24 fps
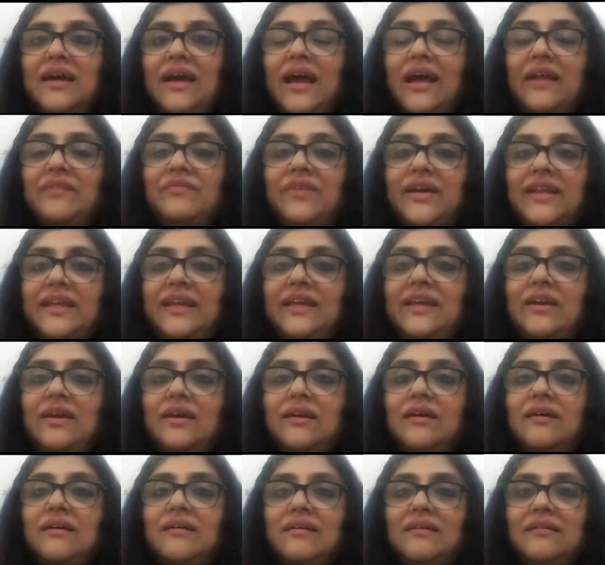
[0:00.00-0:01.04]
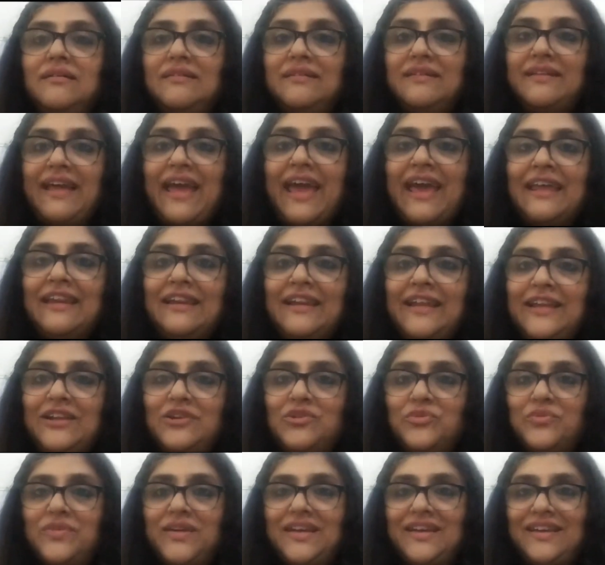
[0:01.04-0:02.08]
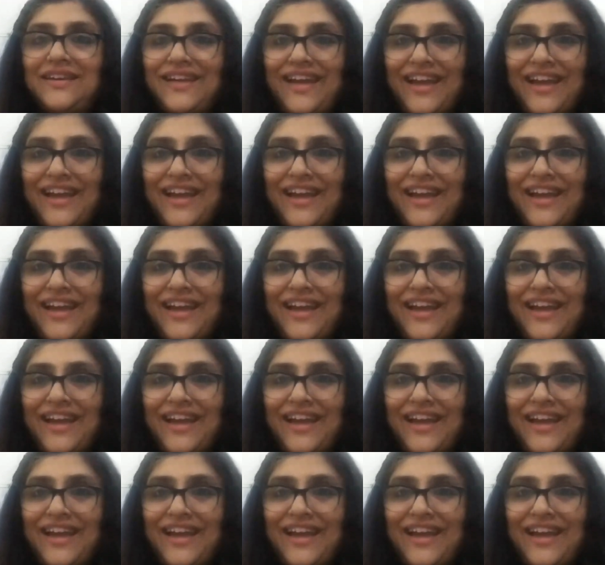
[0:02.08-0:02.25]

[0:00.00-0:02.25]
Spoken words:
and very rarely do we